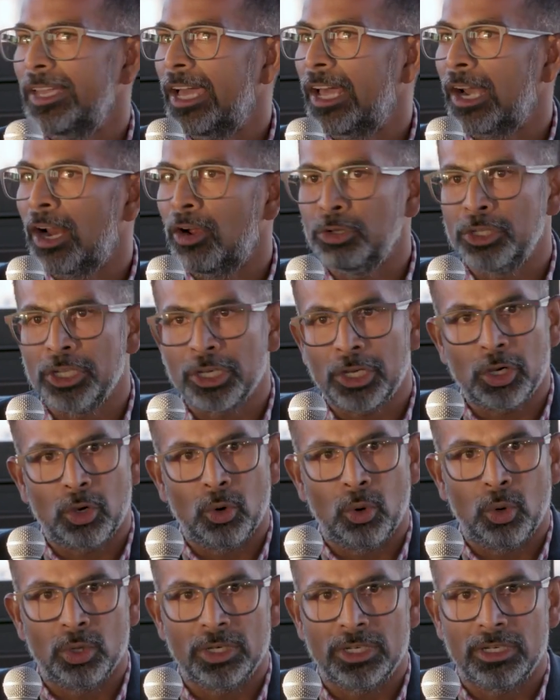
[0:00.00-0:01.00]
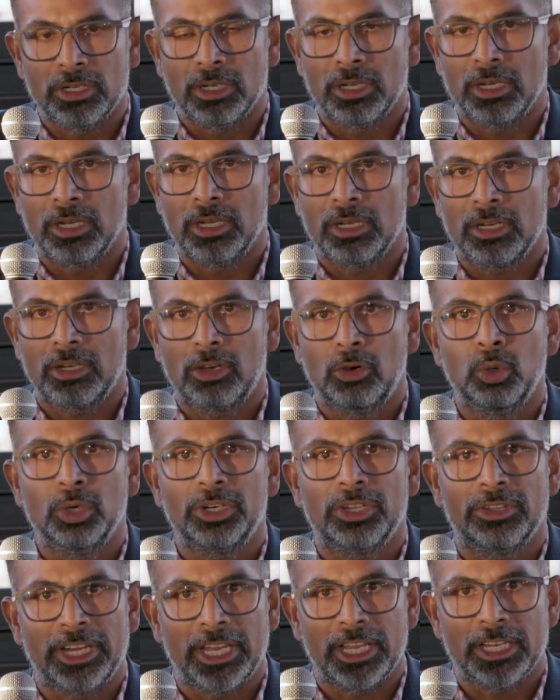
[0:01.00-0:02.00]
around the code
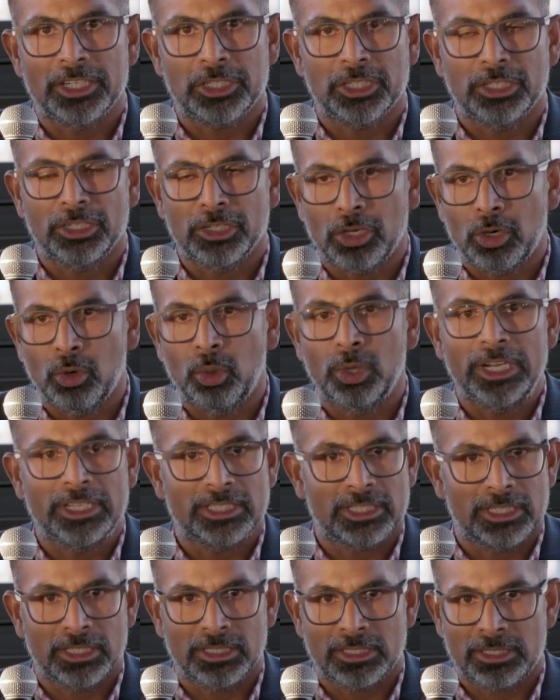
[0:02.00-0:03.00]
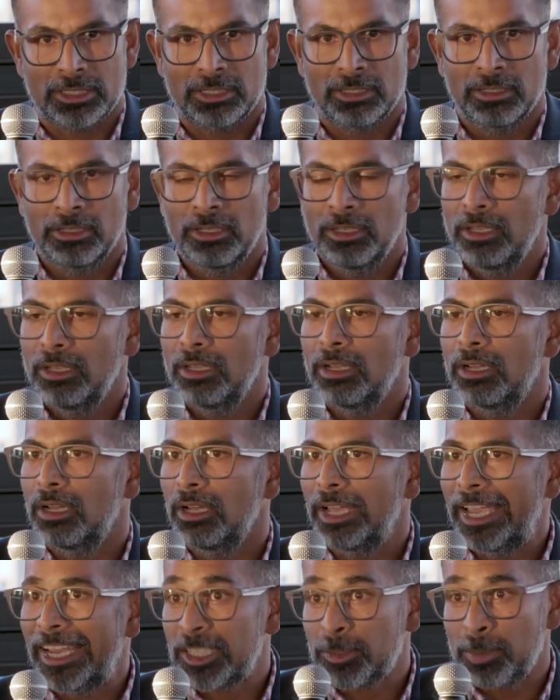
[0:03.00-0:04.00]
creation, code assist,
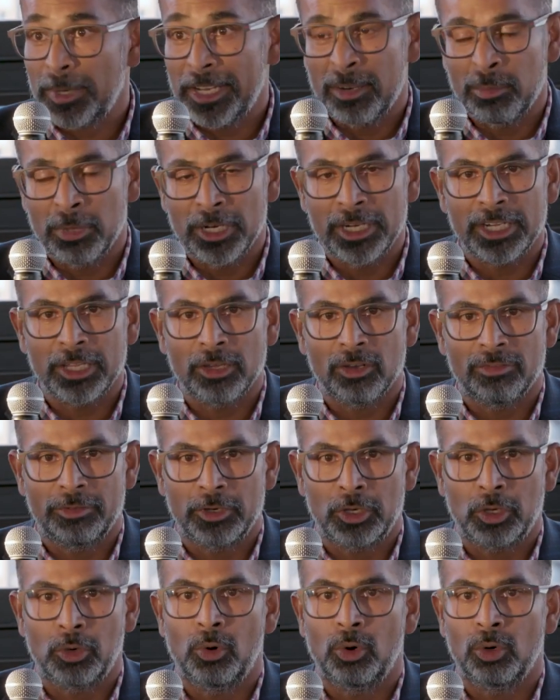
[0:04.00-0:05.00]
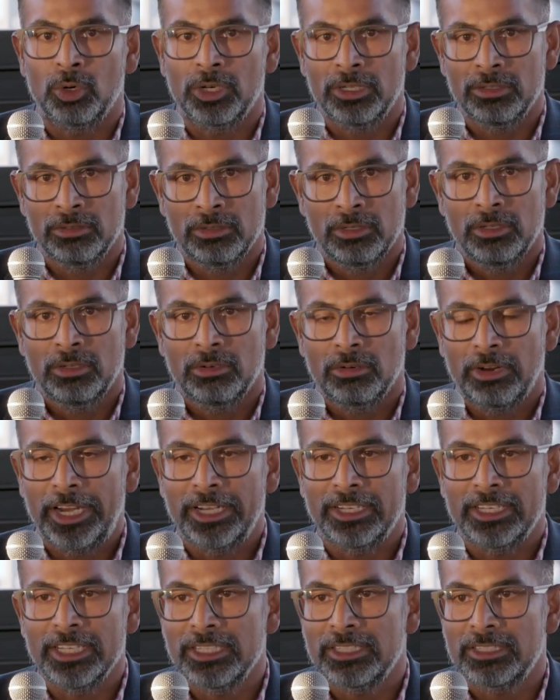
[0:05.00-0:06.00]
explainability of a code,
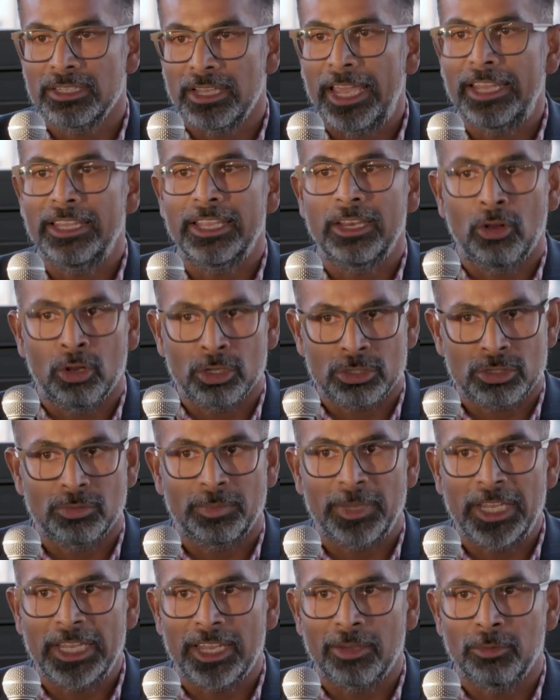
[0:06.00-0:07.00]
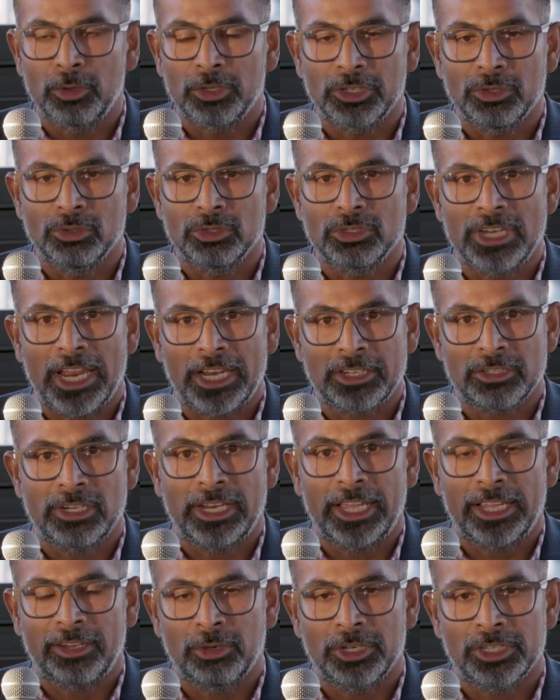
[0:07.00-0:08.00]
right? These, and then also being able to use
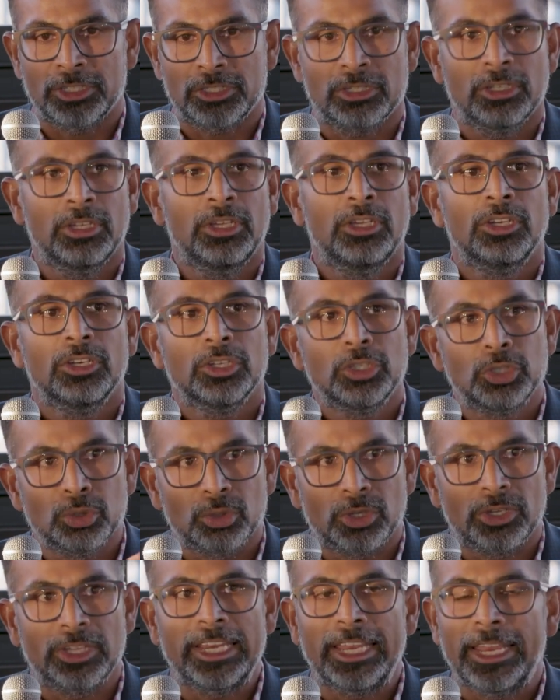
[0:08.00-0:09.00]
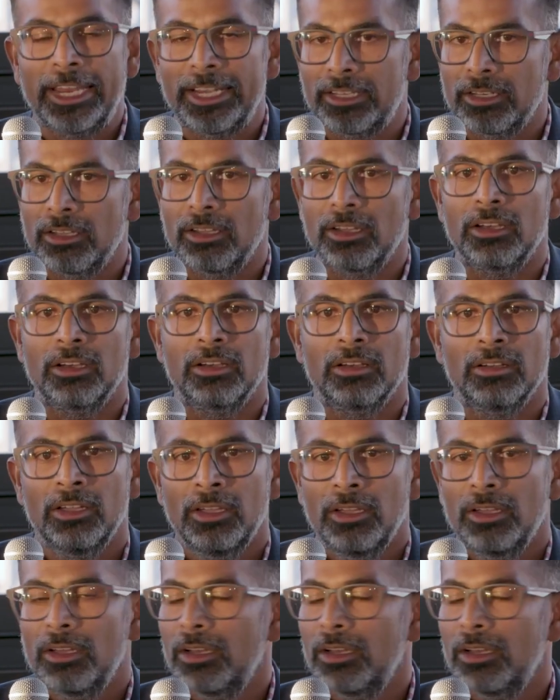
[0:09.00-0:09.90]
natural language to create a